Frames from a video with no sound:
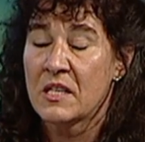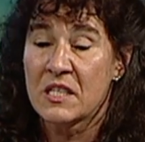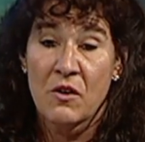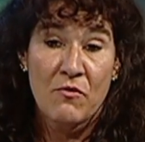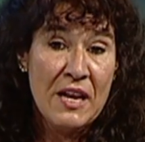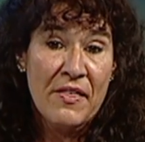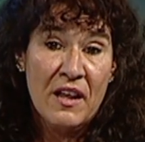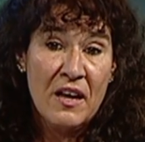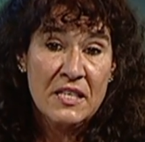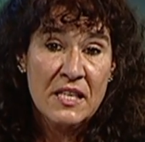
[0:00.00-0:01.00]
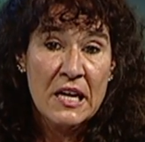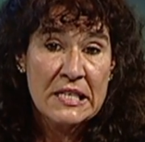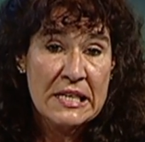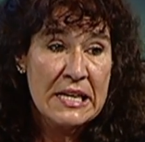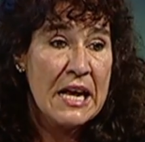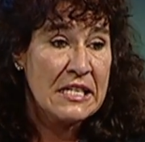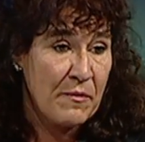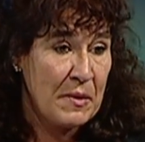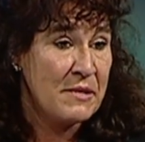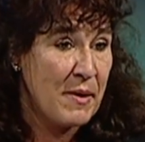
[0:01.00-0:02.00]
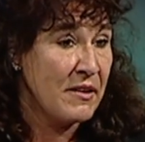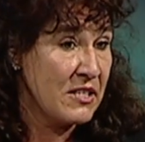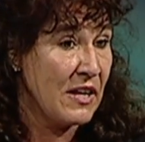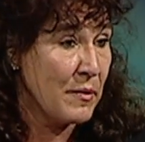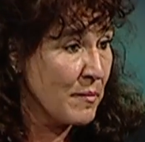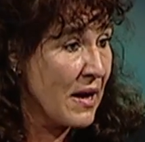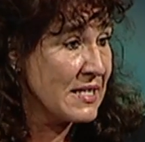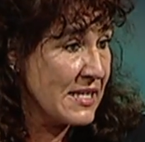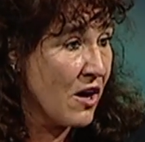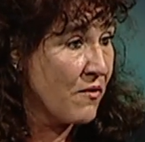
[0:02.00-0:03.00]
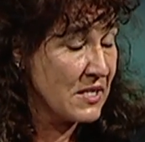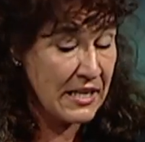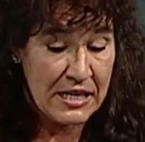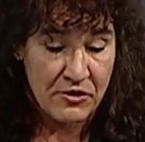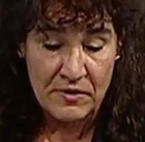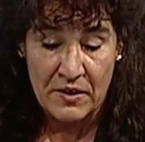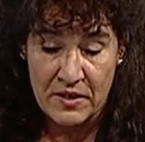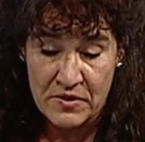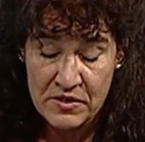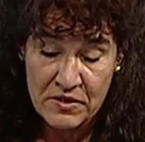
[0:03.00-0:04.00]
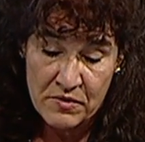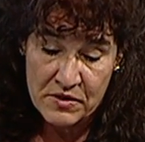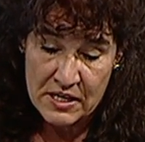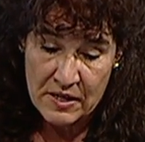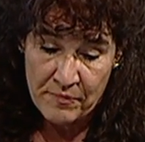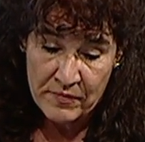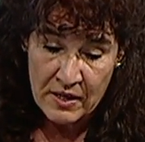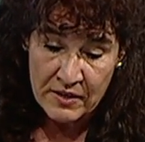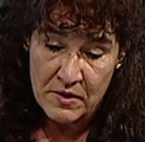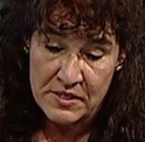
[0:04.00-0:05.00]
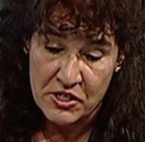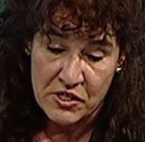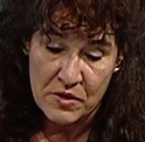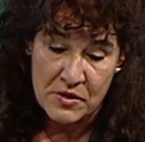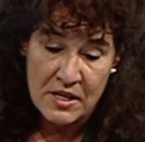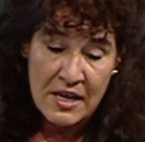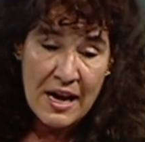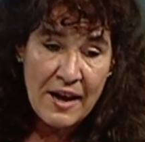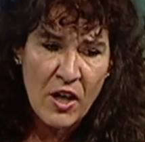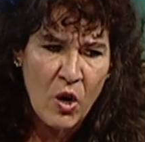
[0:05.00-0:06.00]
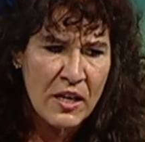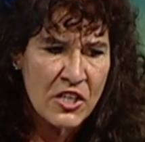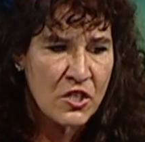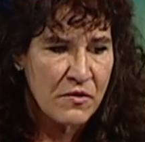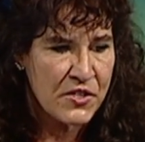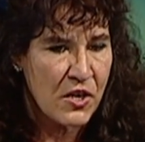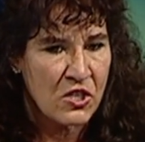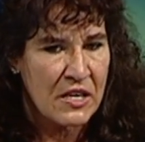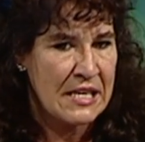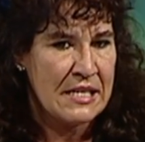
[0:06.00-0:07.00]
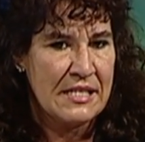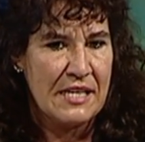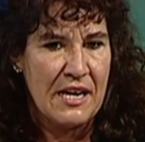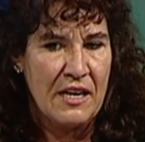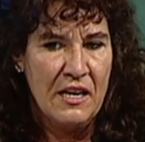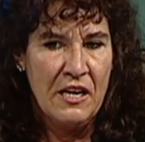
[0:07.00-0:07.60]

So really, the last 13 years, I've been developing myself as a leader around those issues. And the whole issue of the social identity.